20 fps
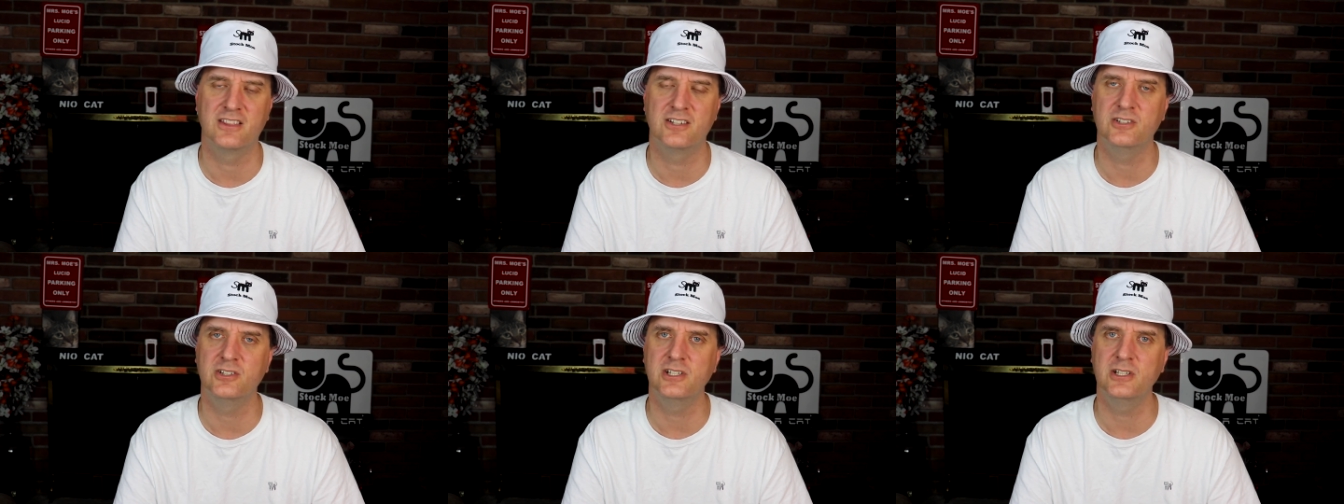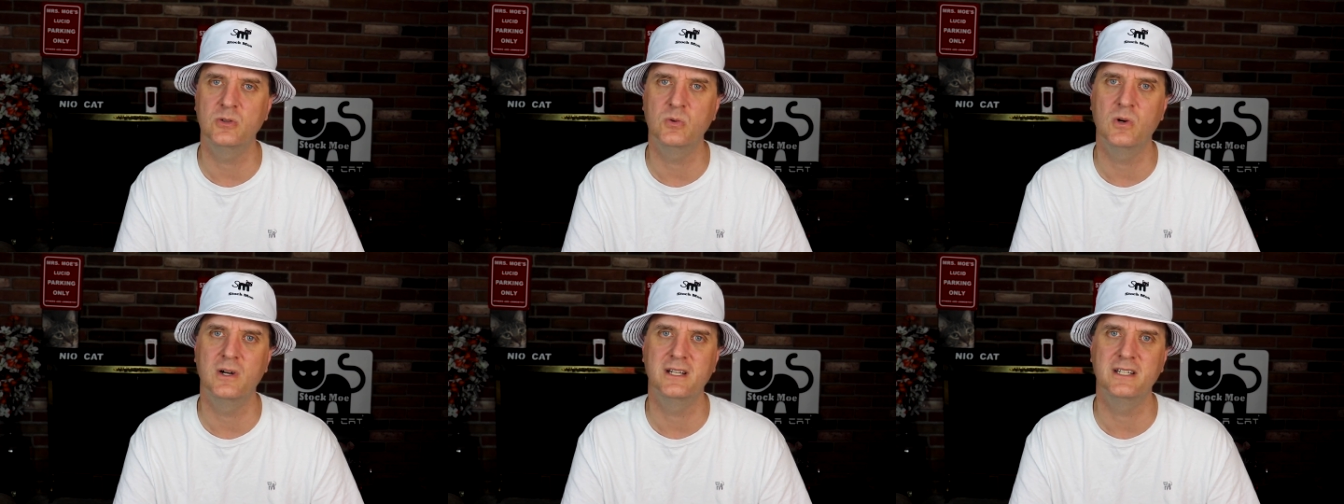
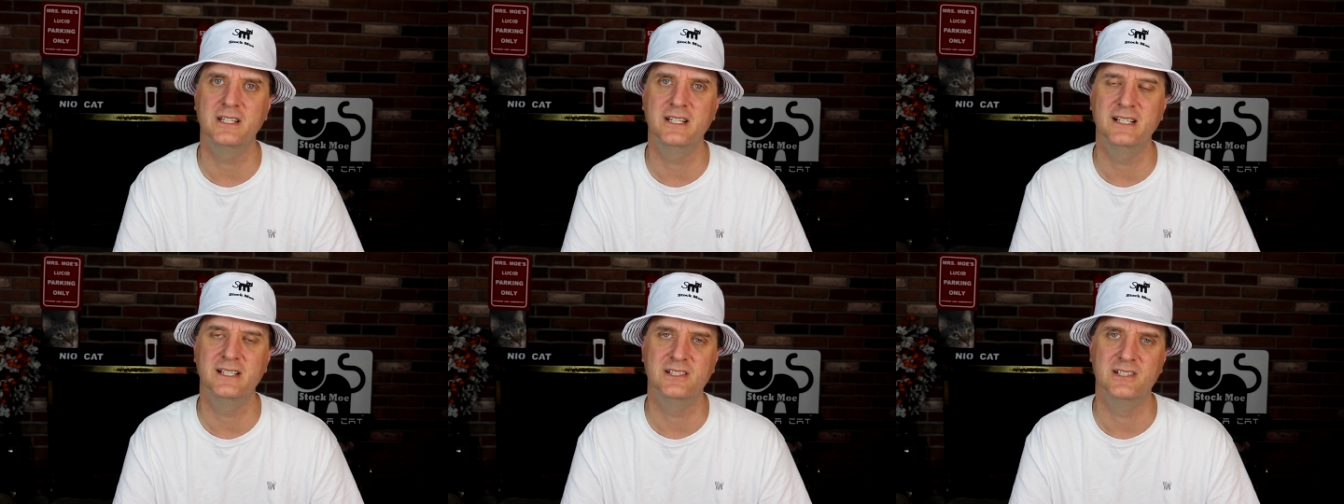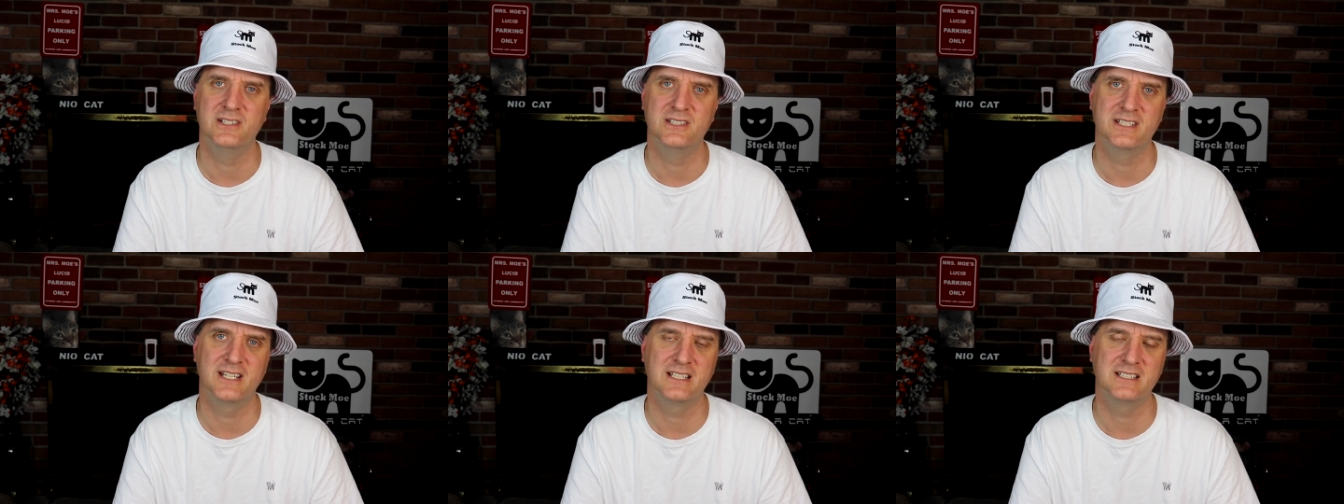31
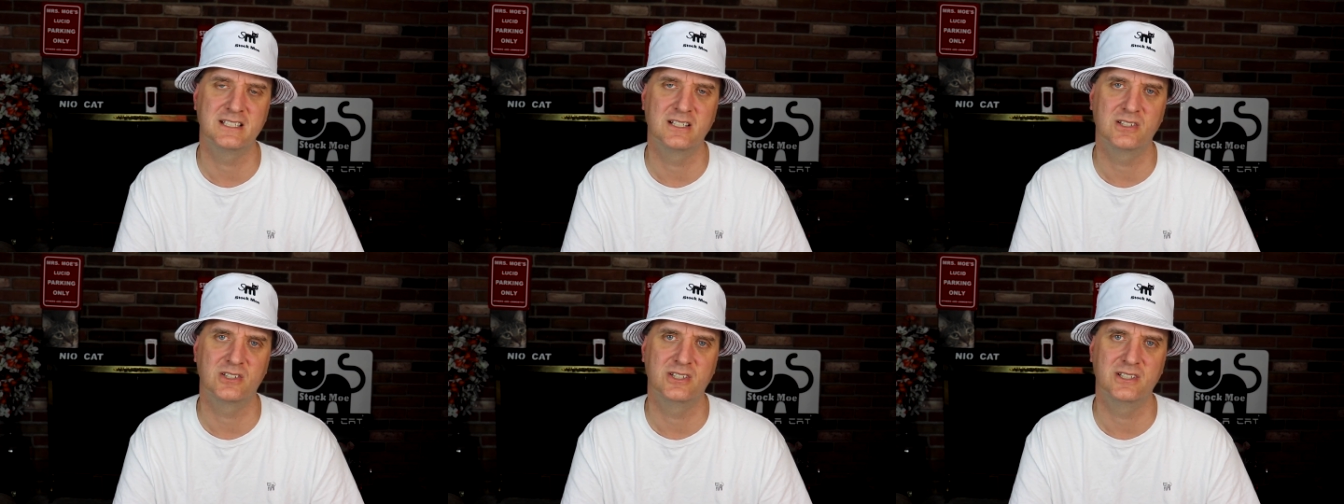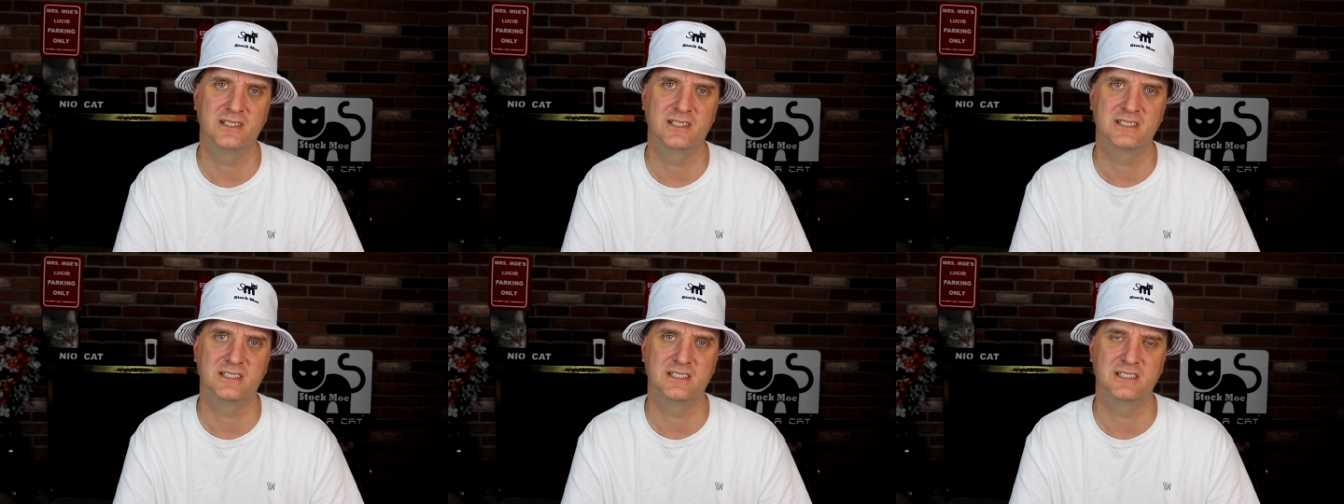years. That's how
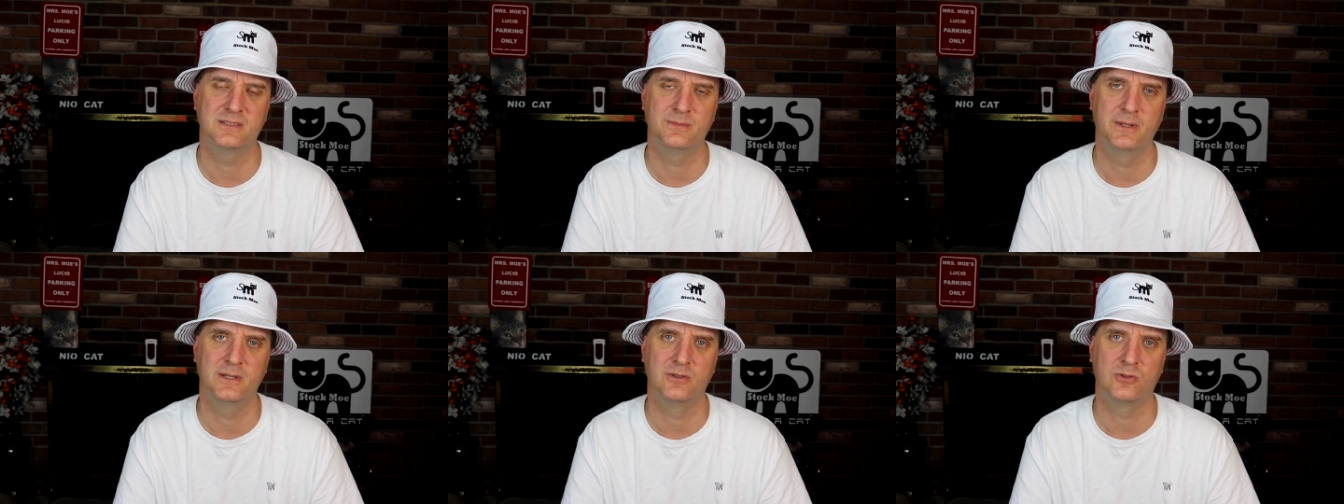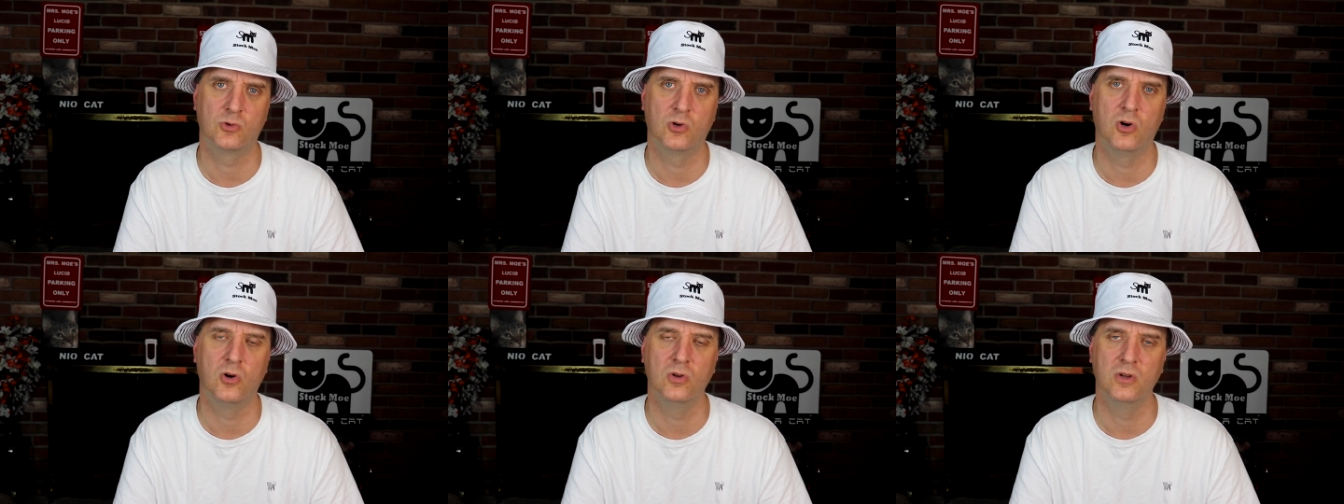good this has been
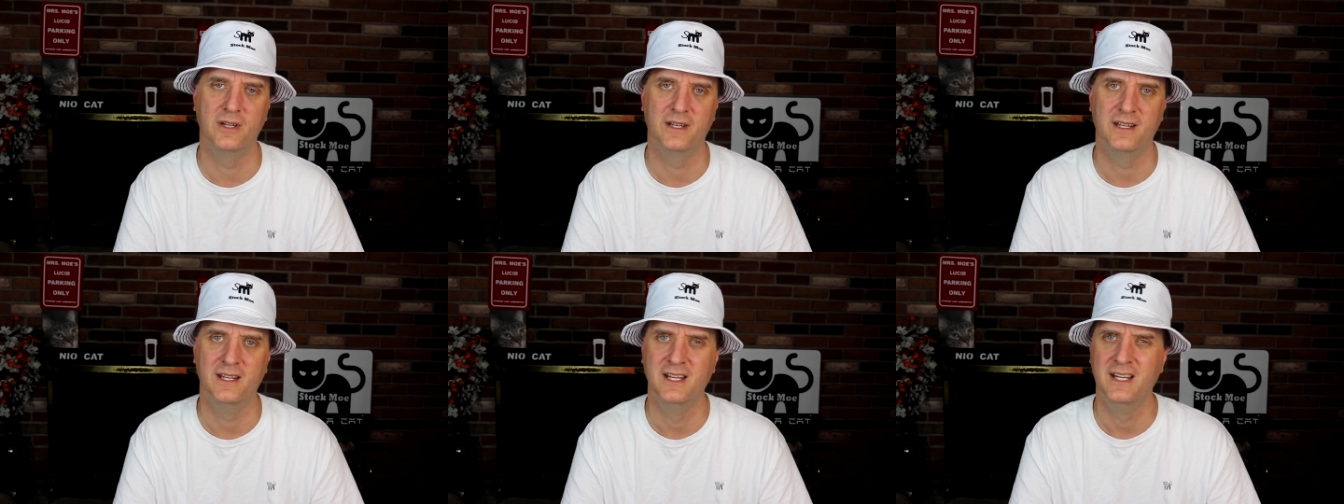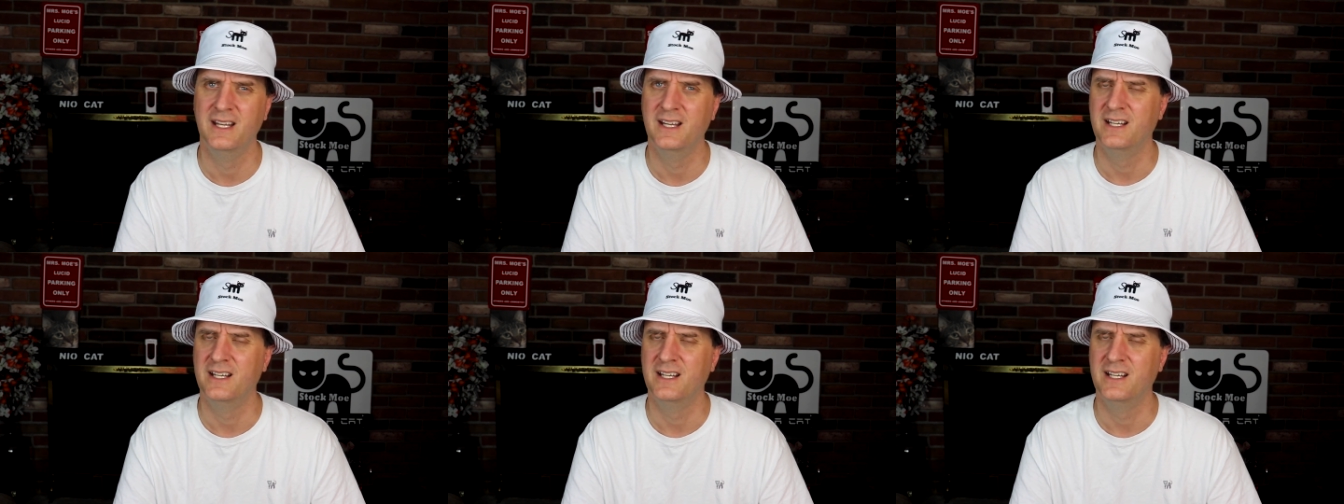rolling.